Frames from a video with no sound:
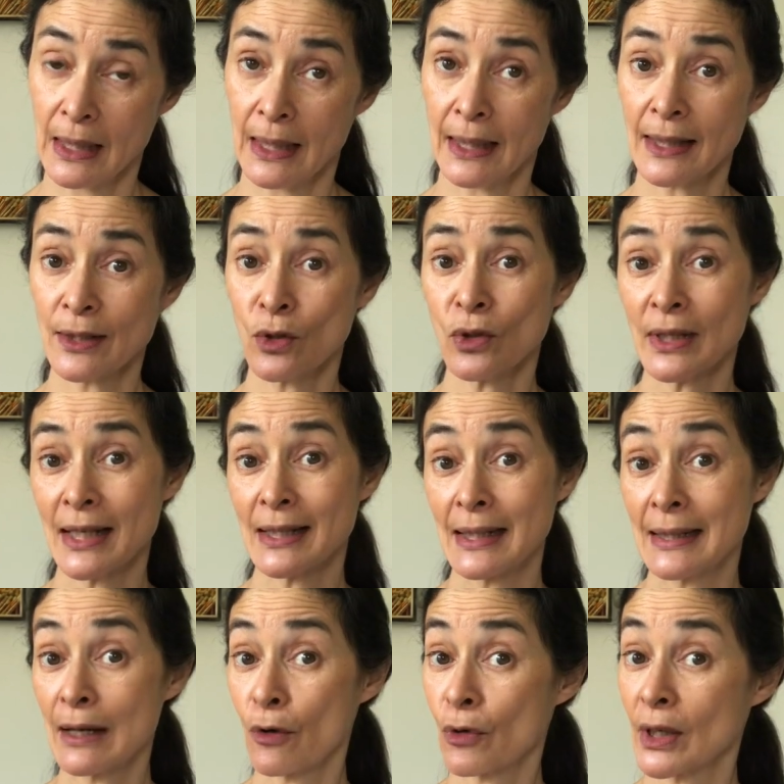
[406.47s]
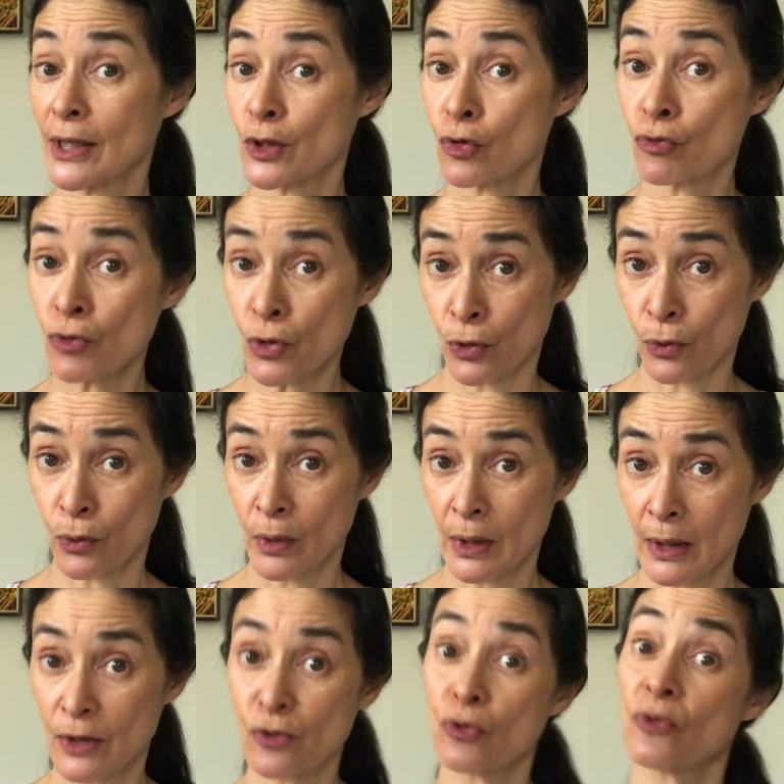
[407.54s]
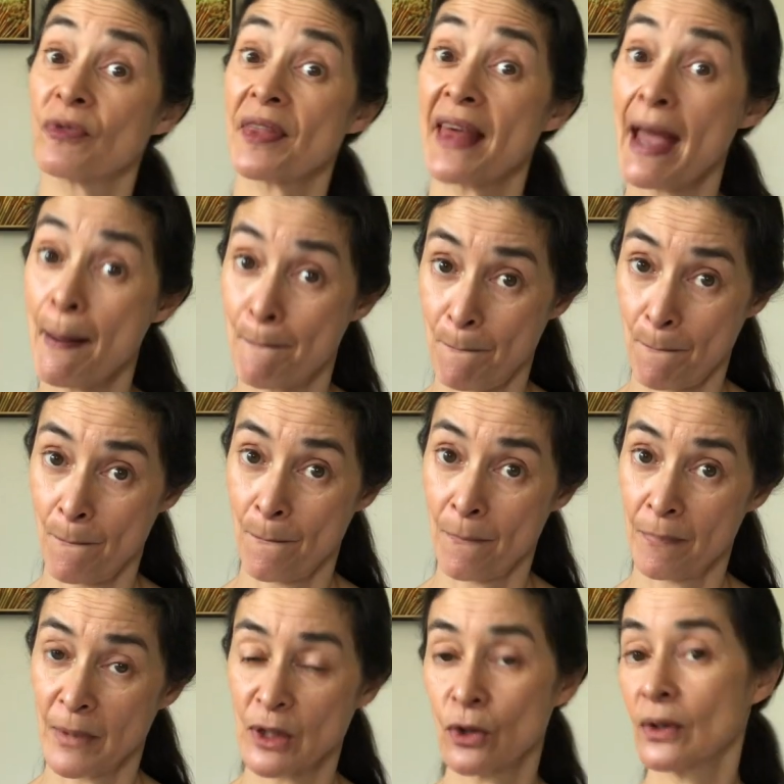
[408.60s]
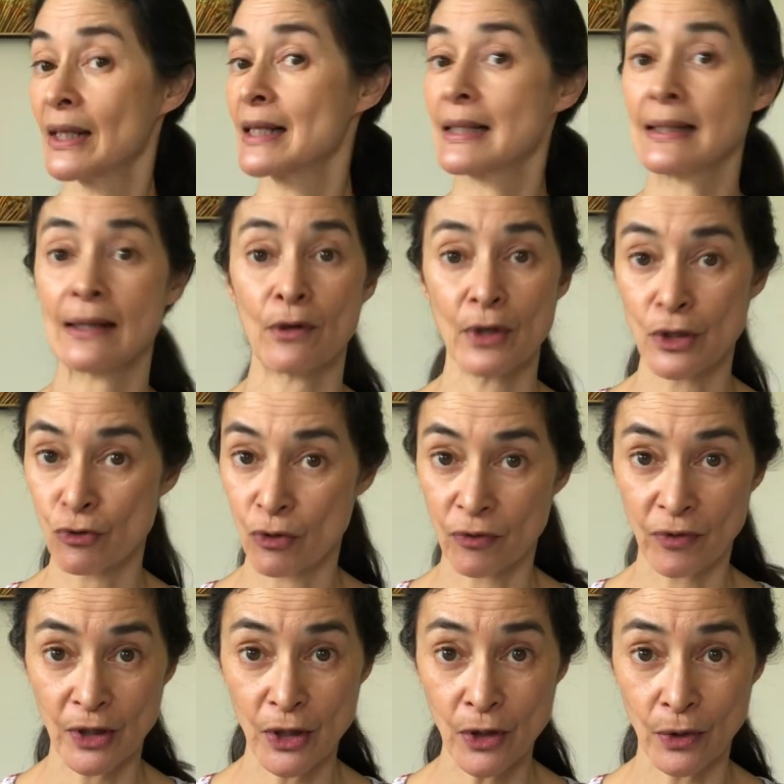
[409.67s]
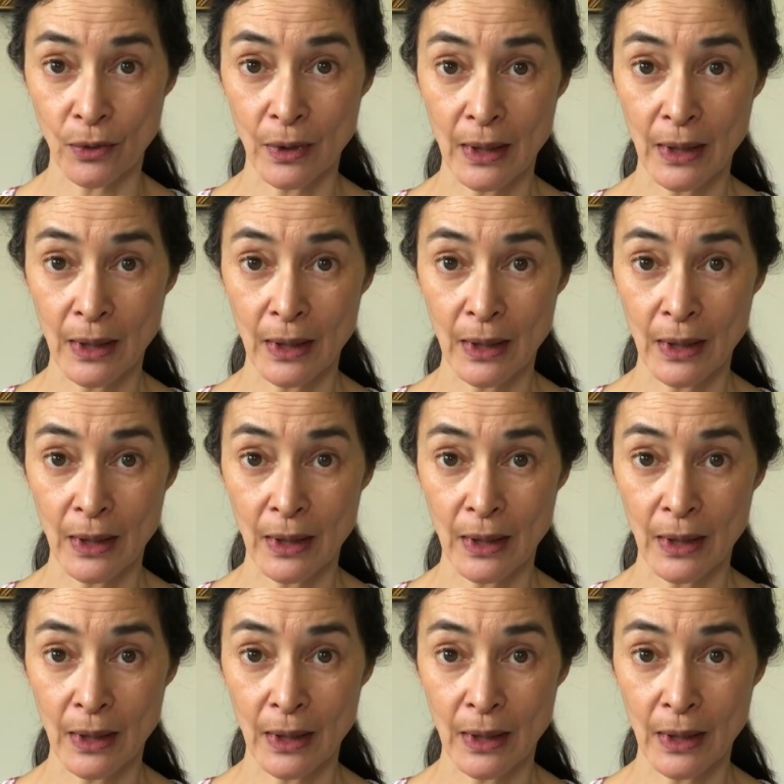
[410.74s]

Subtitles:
It's not necessarily true. It's true for them. It's not necessarily true for you.